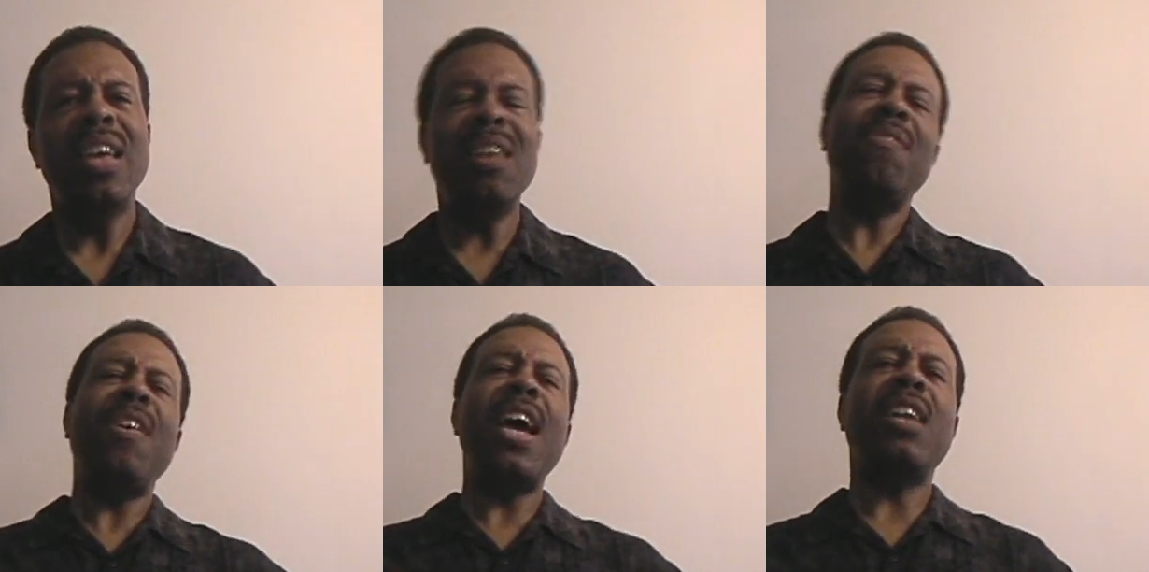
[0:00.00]

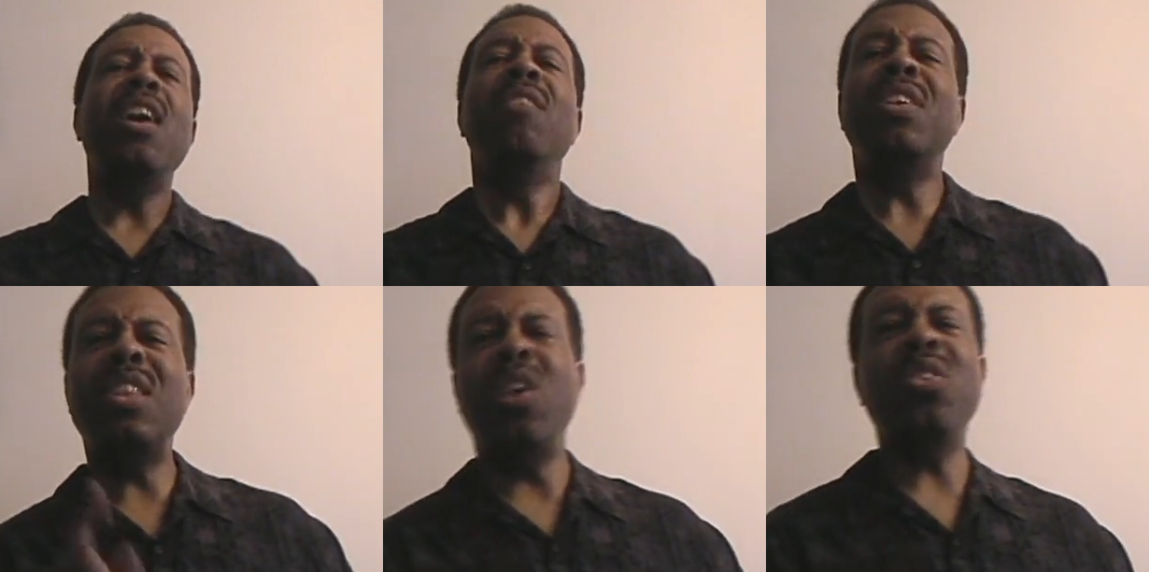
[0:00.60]
In fact,
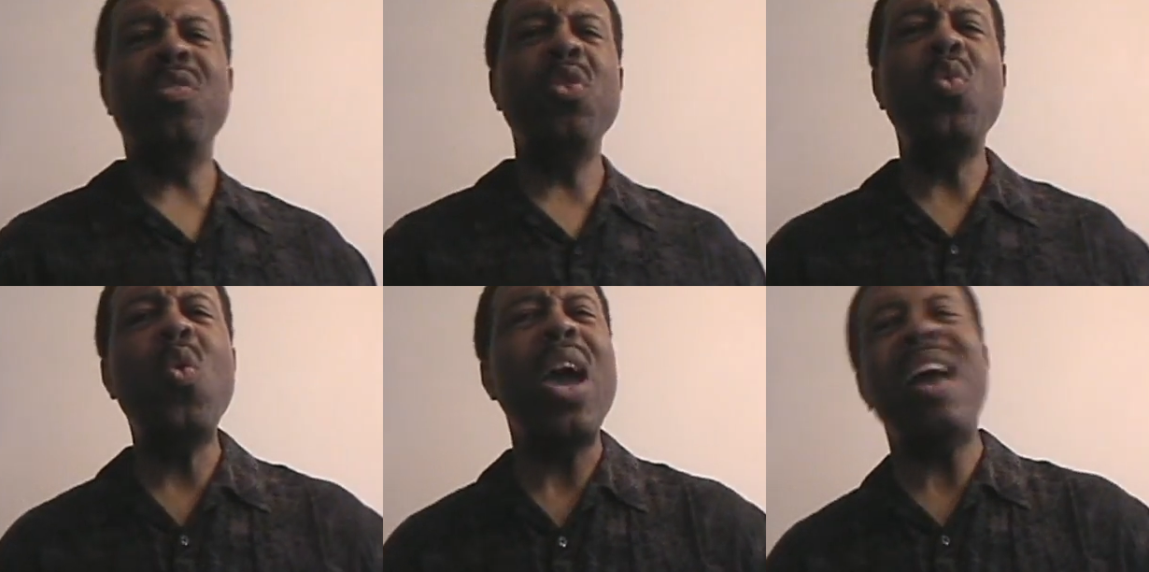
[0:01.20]
for those of you
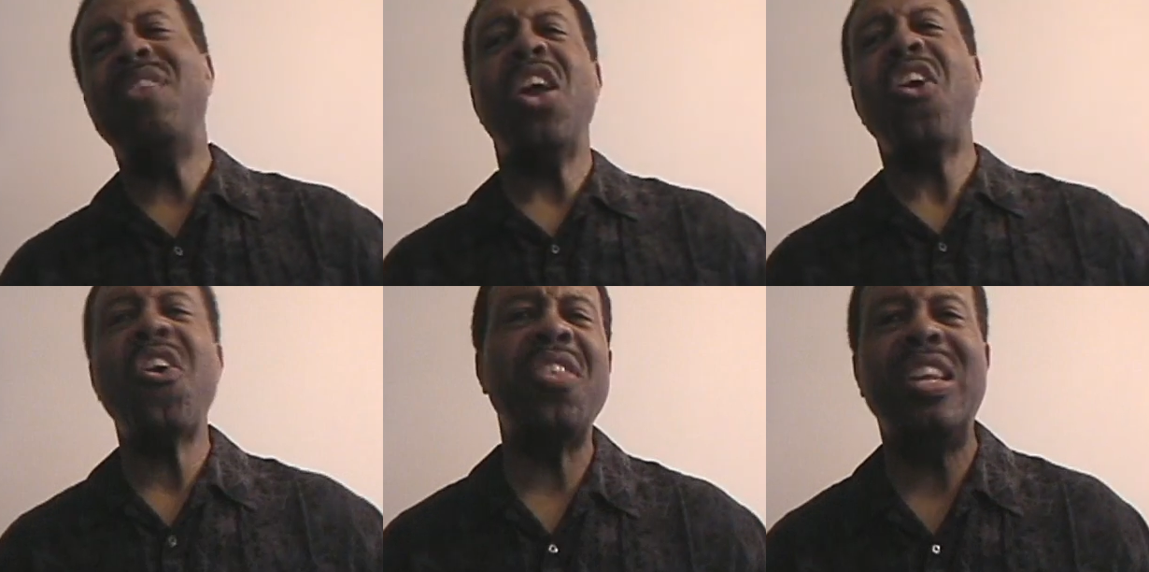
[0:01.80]
who haven't
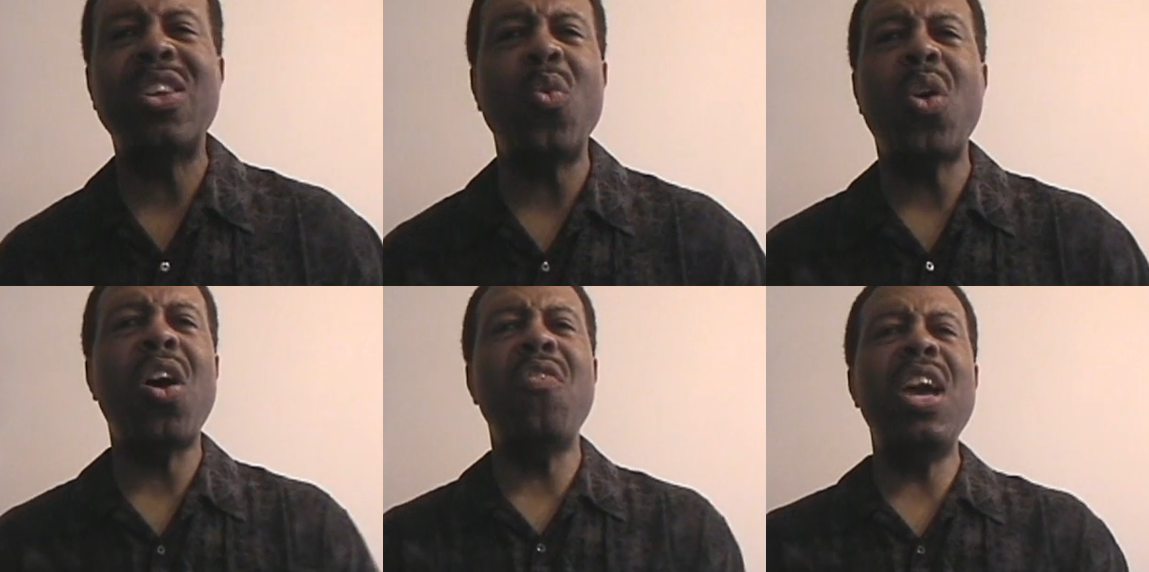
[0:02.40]
heard the joke
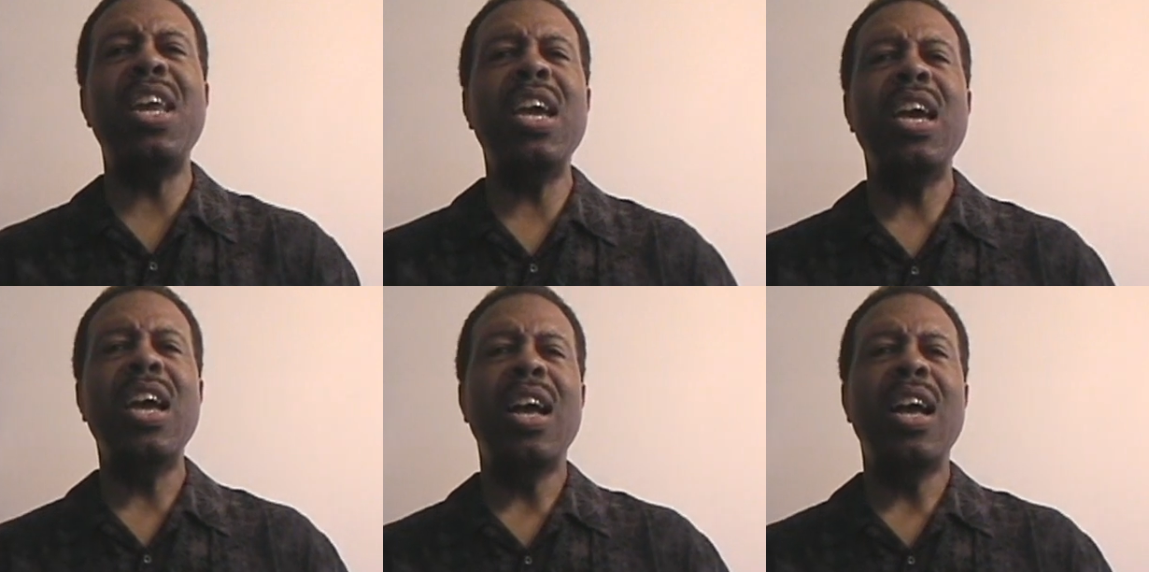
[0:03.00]
already,